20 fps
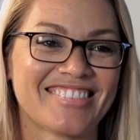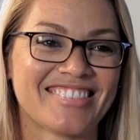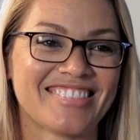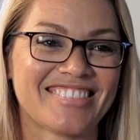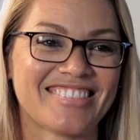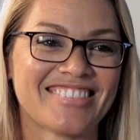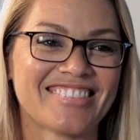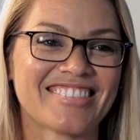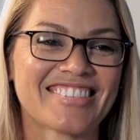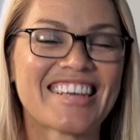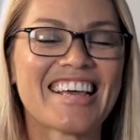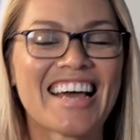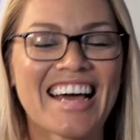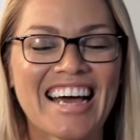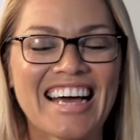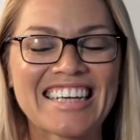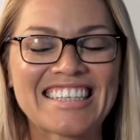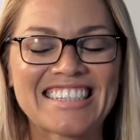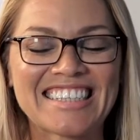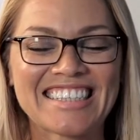right?
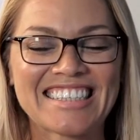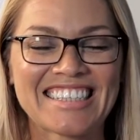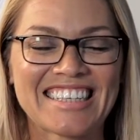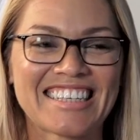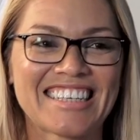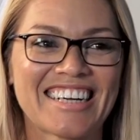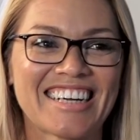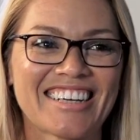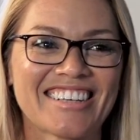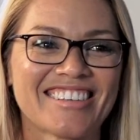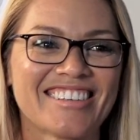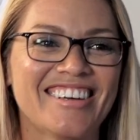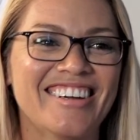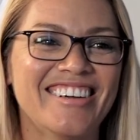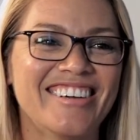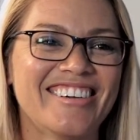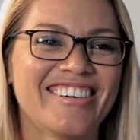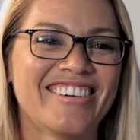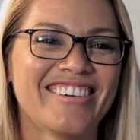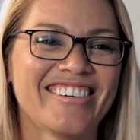I'm going to be
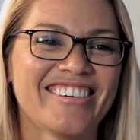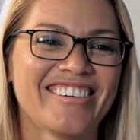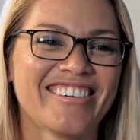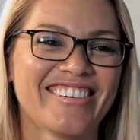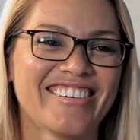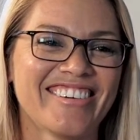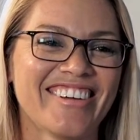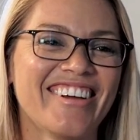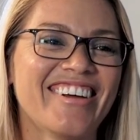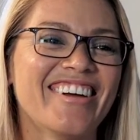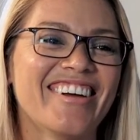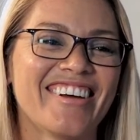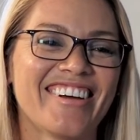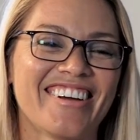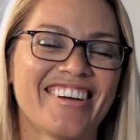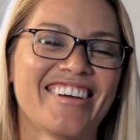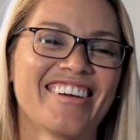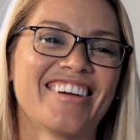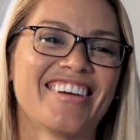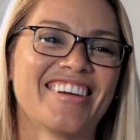me,
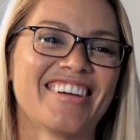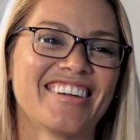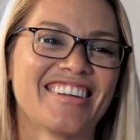right?